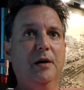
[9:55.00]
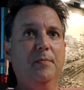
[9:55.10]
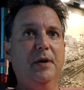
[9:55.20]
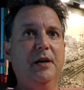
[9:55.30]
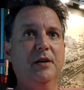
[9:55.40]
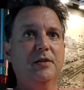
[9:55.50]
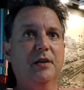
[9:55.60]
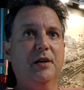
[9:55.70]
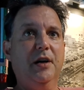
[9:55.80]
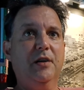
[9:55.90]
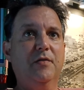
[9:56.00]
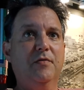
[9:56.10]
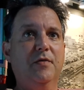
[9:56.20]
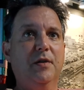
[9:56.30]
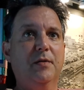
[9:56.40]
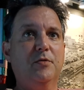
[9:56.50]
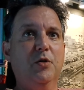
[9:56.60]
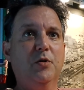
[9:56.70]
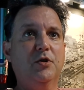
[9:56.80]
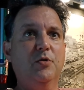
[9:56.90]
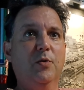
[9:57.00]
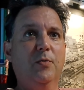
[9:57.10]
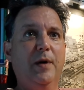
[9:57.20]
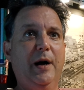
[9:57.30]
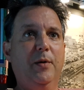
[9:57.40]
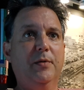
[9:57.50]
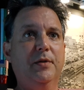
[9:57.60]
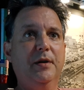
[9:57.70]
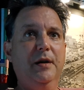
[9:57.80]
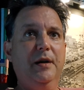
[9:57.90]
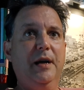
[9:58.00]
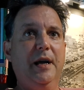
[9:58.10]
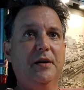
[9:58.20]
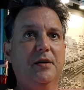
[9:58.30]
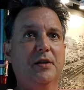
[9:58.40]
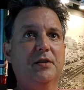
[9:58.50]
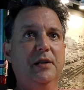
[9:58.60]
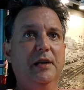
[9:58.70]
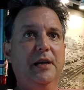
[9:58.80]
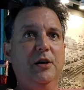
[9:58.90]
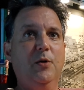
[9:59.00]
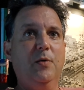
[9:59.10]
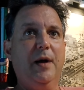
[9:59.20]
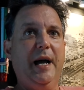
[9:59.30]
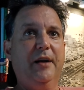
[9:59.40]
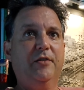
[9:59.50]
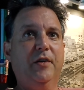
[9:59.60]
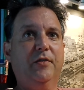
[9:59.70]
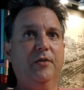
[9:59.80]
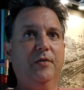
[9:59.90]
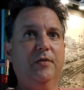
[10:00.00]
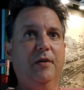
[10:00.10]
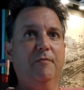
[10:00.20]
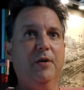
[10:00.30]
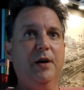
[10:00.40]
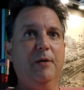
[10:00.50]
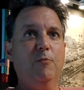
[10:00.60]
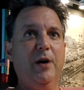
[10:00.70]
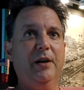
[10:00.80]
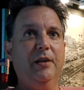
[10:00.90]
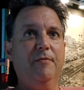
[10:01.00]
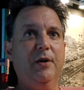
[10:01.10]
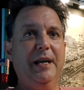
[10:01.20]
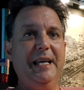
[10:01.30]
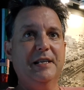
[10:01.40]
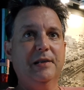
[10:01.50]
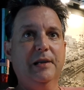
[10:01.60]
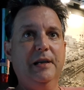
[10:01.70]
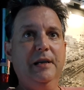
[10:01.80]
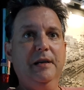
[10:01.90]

because it kind of turns you around and doesn't let you access it very readily, very easily.